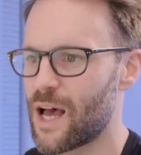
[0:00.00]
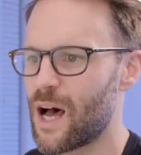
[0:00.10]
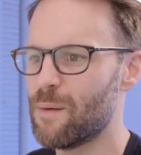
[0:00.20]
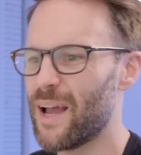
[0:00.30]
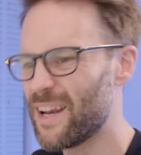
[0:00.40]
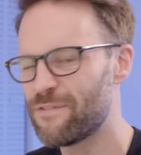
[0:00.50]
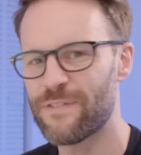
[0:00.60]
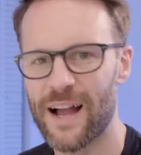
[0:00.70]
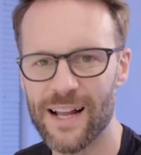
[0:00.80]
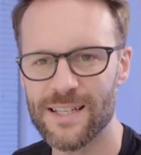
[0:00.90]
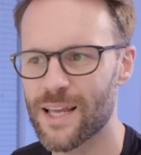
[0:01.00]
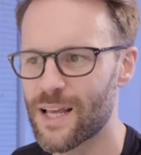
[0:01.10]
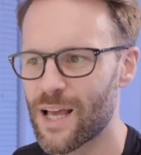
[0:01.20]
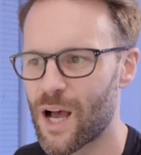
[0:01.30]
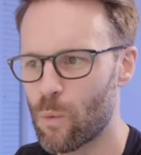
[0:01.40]
Um, and in fact,
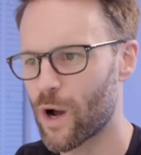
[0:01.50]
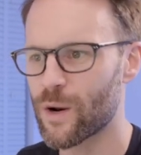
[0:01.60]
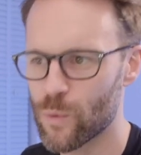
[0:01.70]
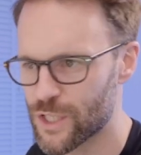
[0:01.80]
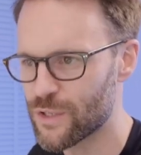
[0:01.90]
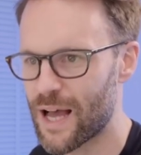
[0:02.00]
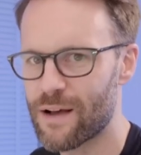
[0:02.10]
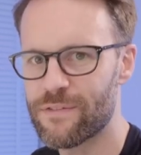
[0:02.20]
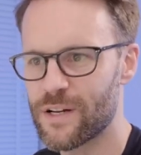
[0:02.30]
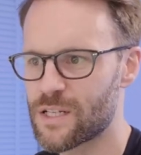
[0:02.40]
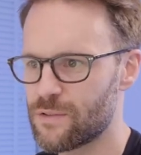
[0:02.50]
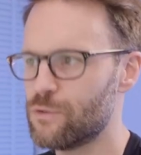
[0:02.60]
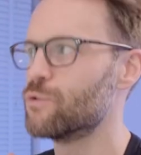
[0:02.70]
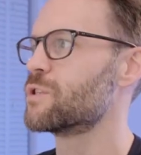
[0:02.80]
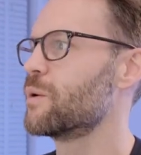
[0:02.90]
uh, why don't we do that first of
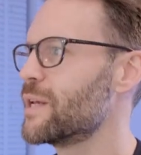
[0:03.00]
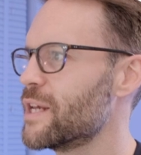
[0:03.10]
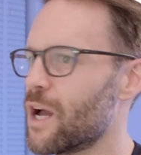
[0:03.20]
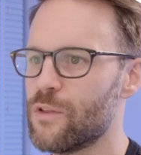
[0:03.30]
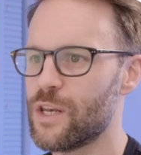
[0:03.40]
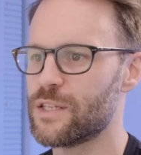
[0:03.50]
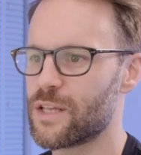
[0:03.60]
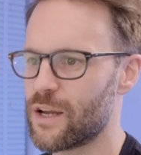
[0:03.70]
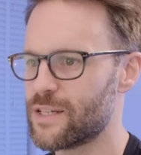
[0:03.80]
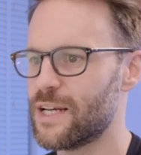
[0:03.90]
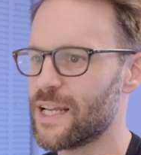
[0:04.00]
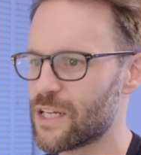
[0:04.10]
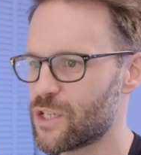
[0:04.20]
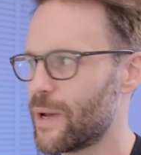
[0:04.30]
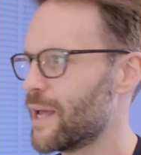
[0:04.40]
all so we know that it's going to
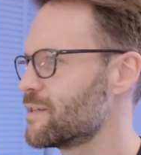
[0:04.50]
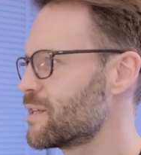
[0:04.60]
link to it.